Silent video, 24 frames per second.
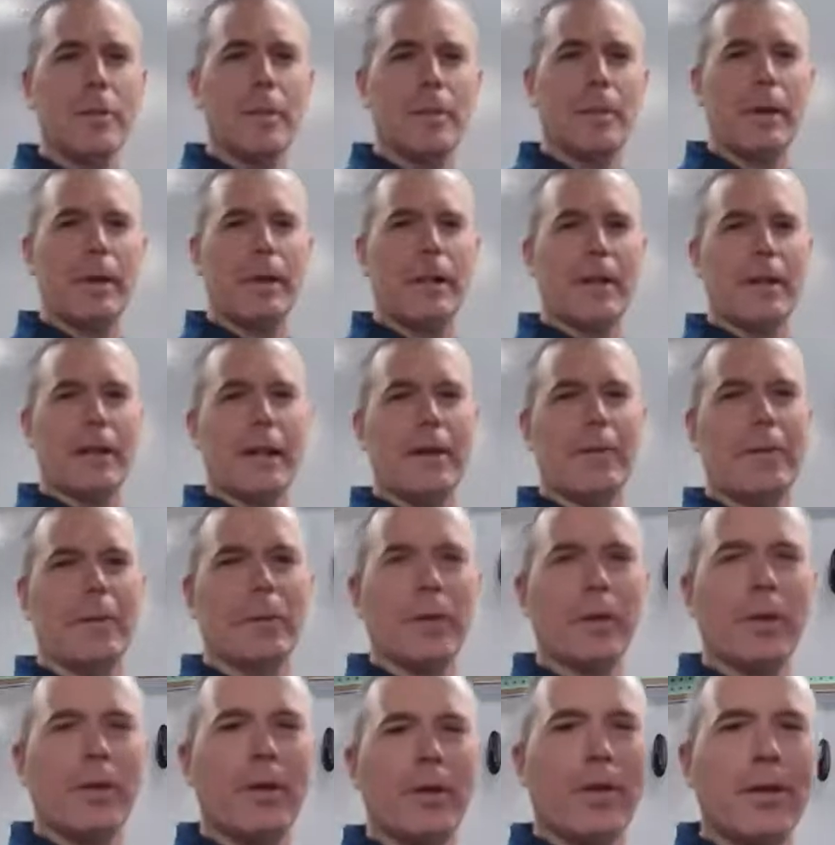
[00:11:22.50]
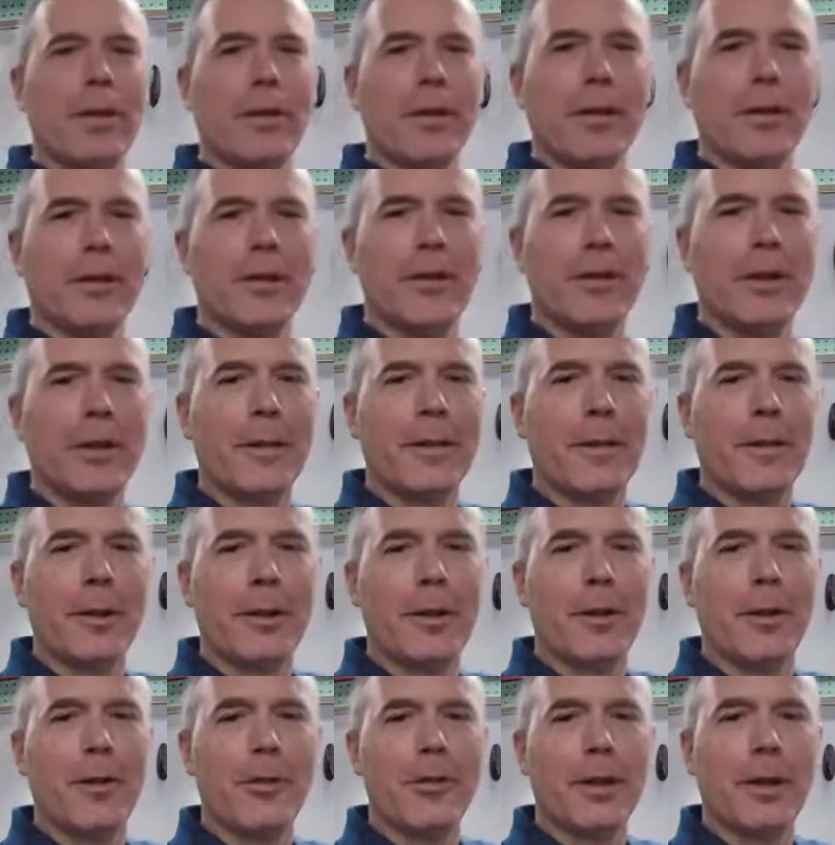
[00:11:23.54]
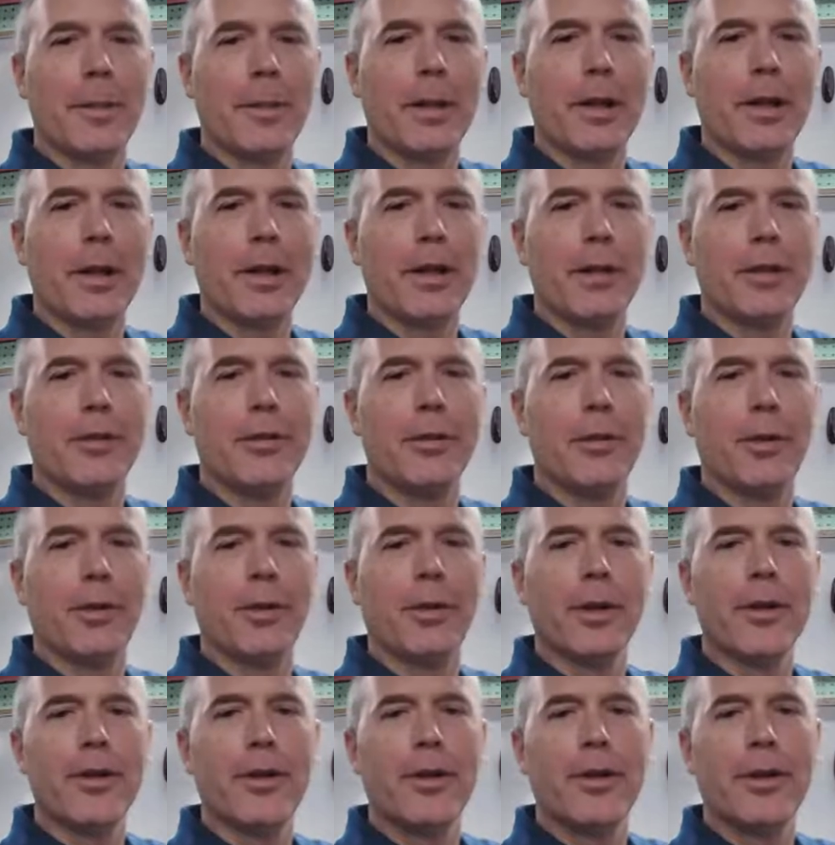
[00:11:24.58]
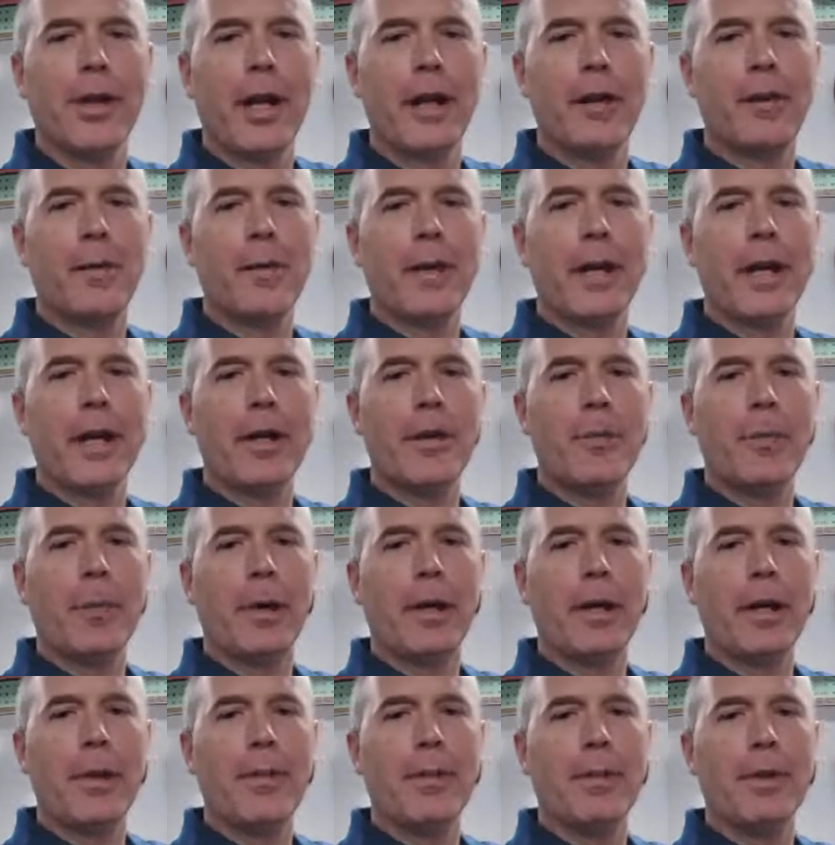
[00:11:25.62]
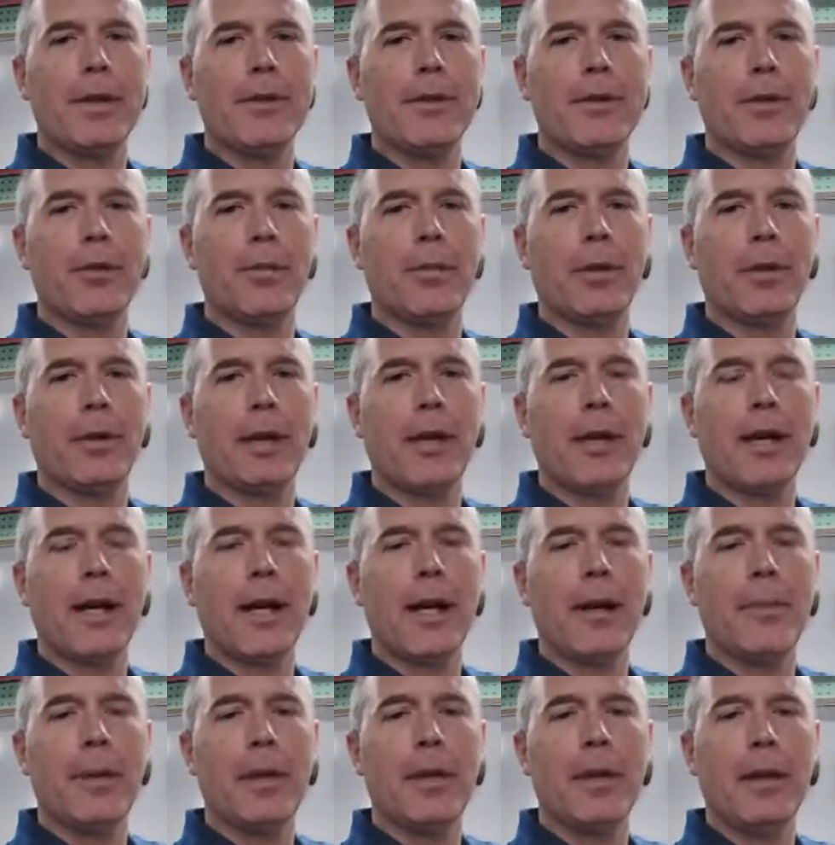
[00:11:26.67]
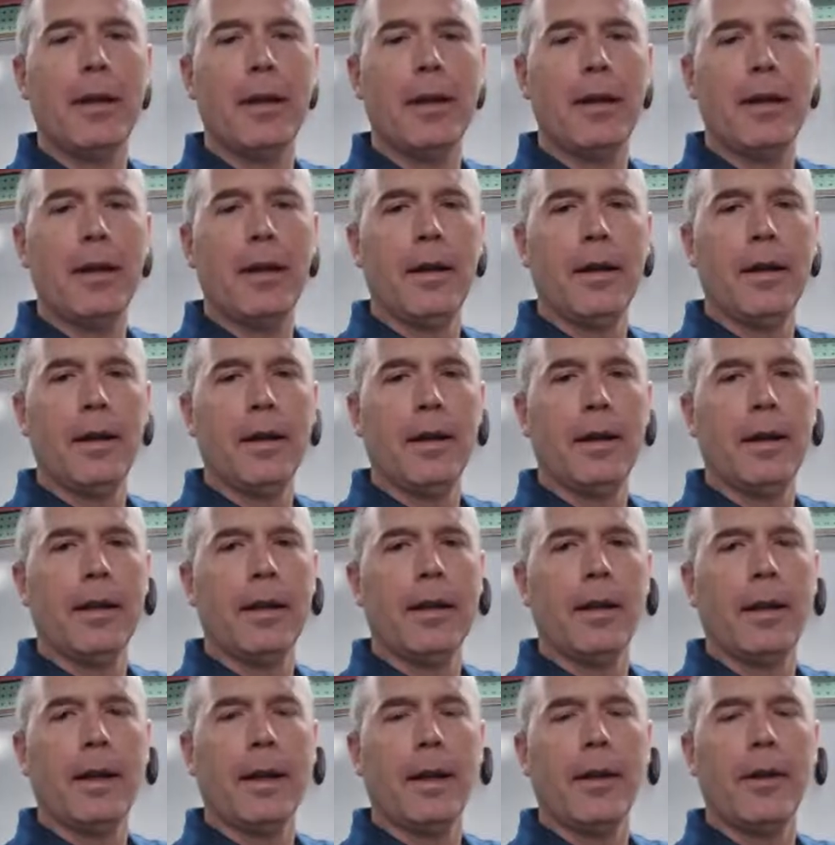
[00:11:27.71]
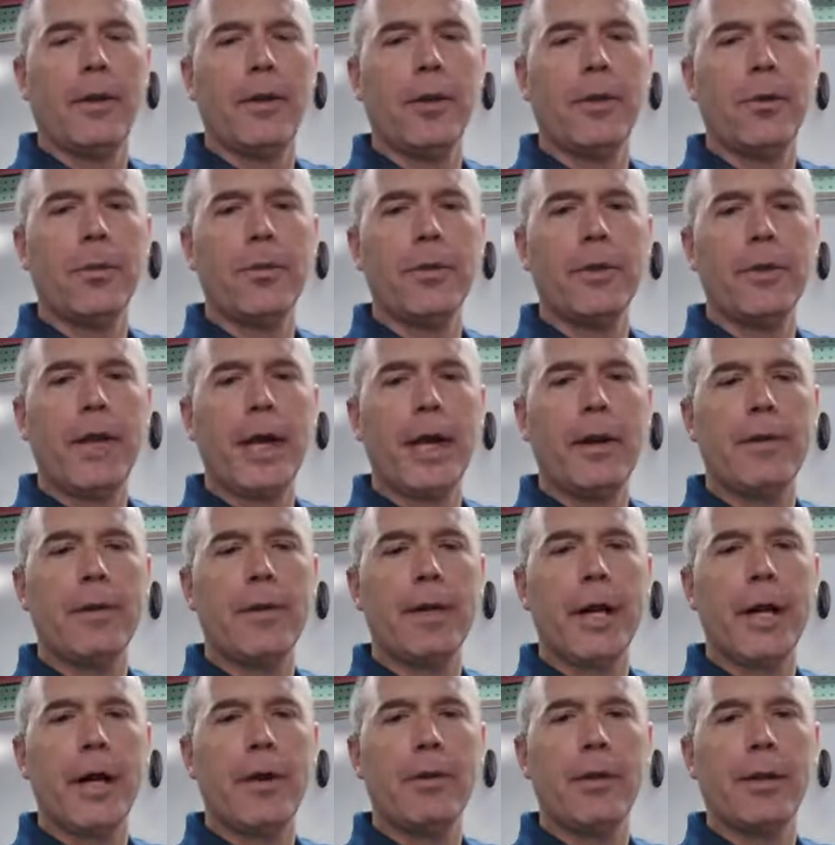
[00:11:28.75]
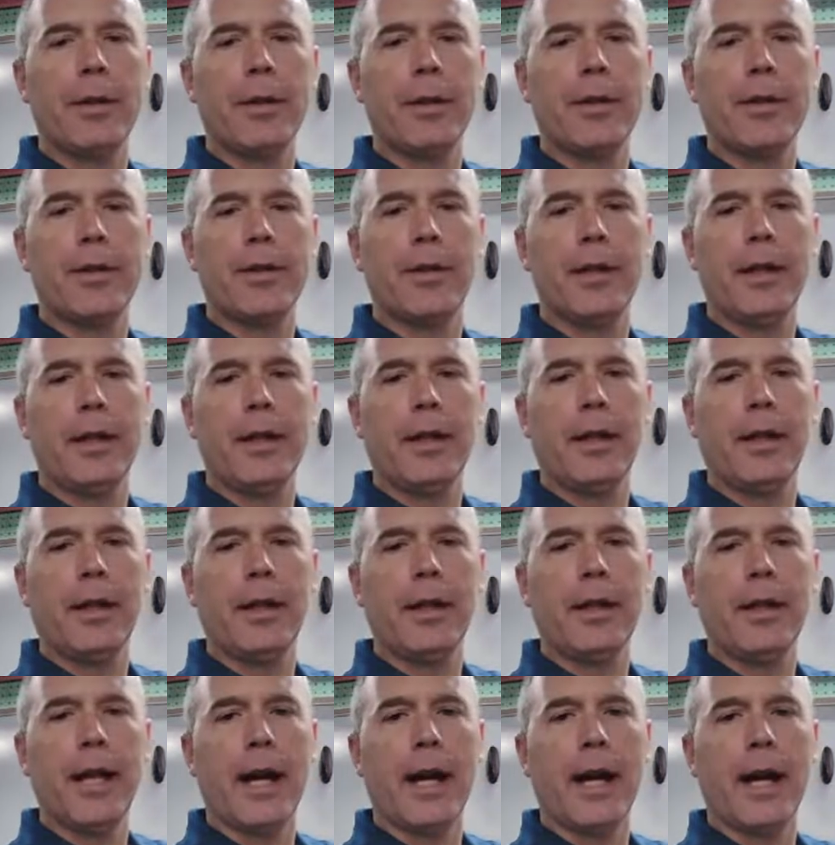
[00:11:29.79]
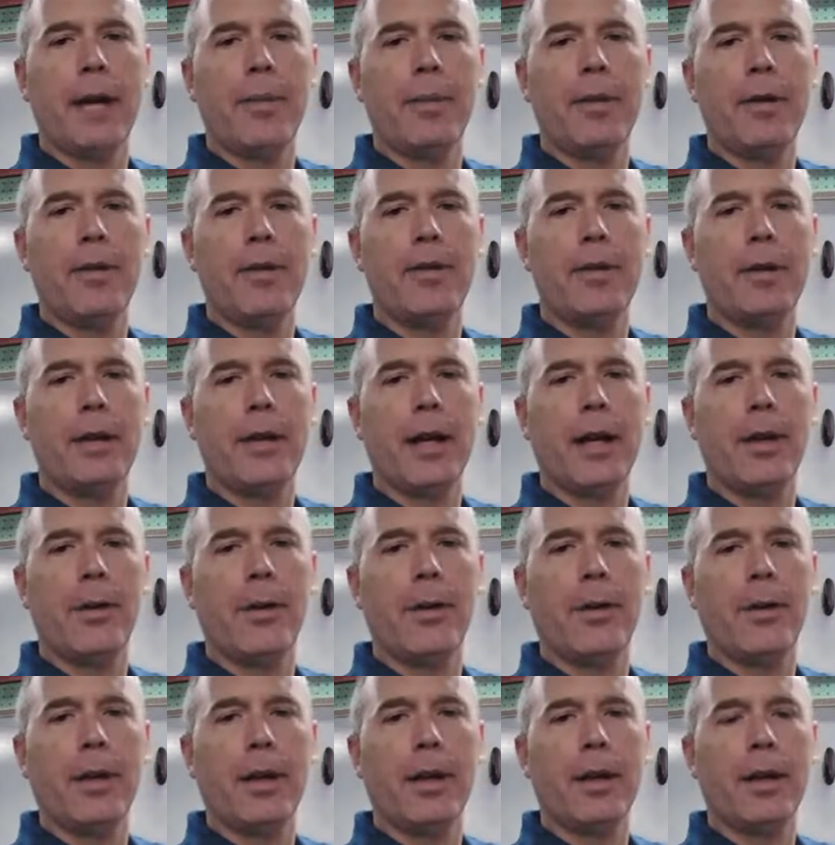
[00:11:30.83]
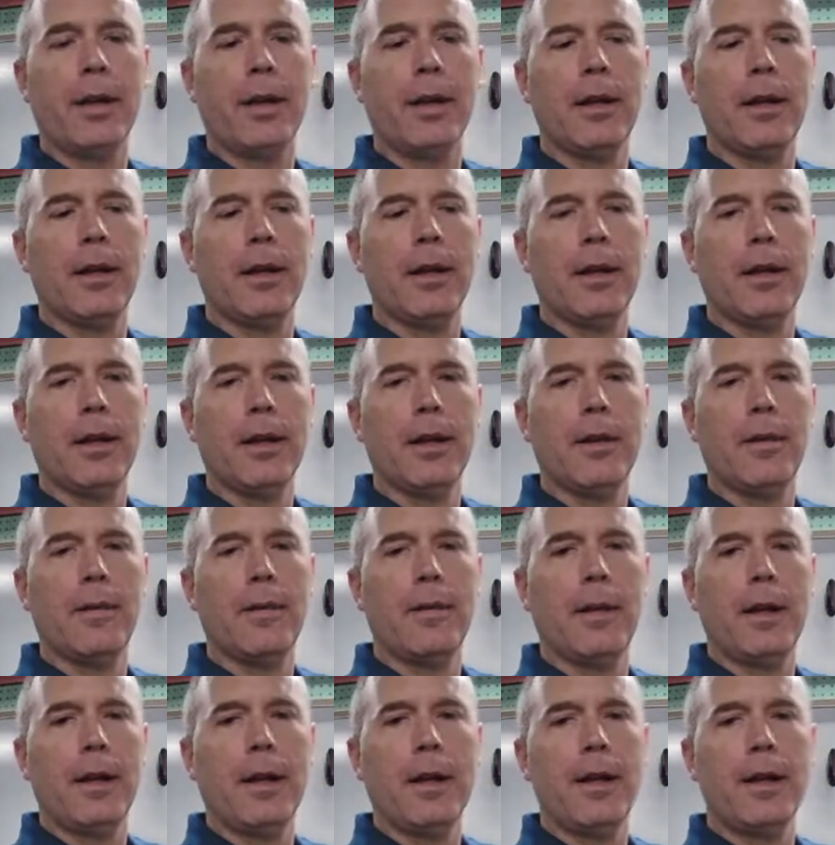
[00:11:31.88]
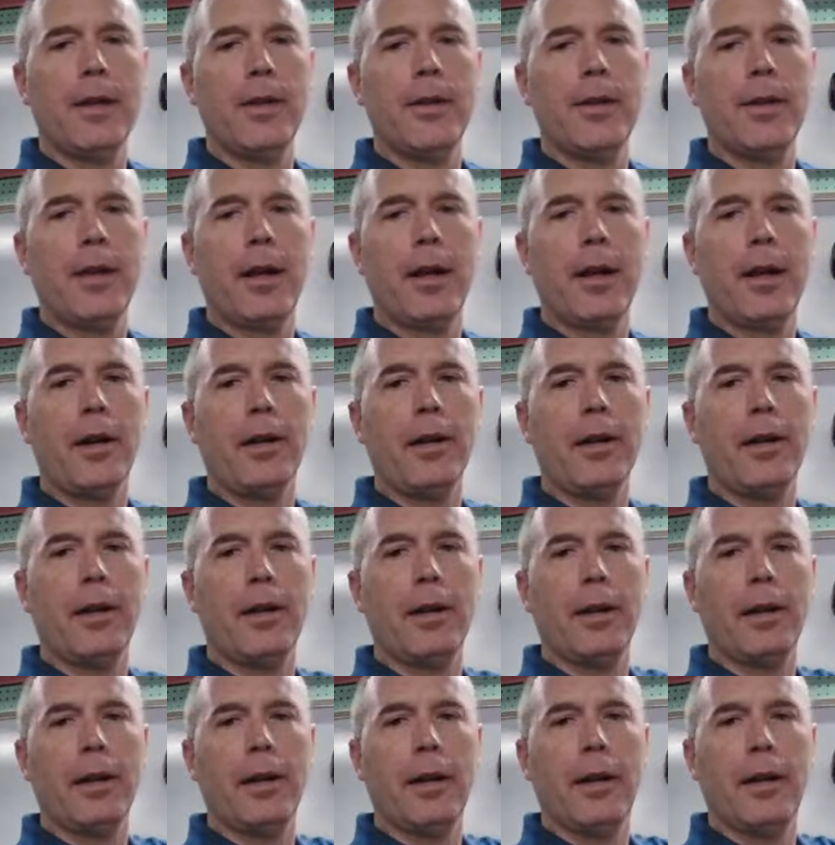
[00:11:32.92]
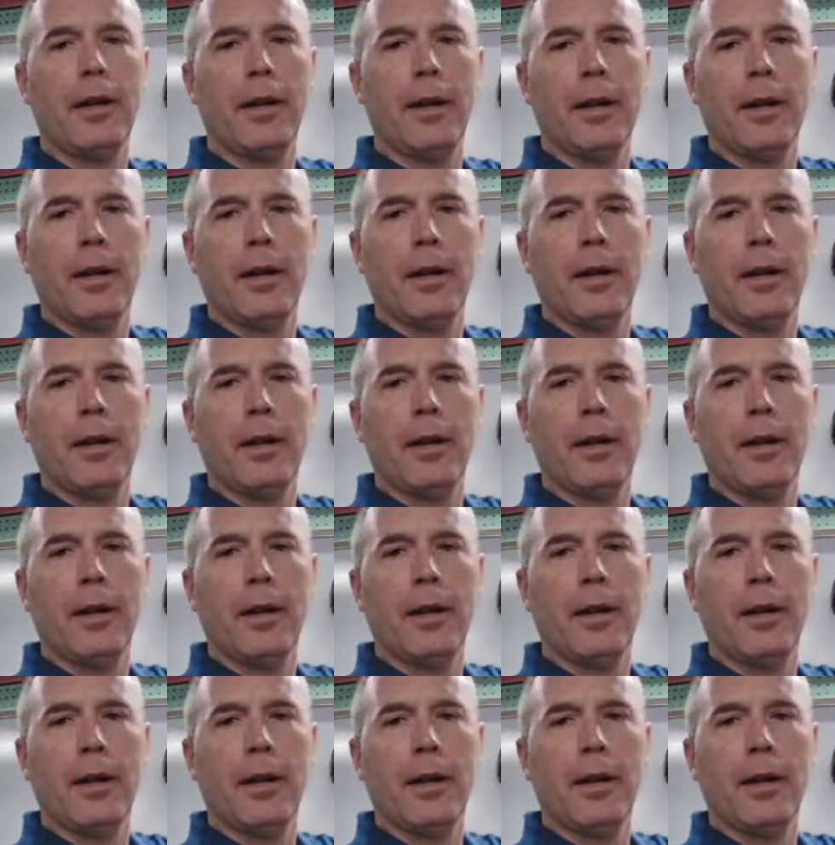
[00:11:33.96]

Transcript: comes up on the camera. Sorry for the close-up again. So this is galvanized pipe. This is really common in a lot of the homes downtown. You can see the diameter, see how thick the fittings are,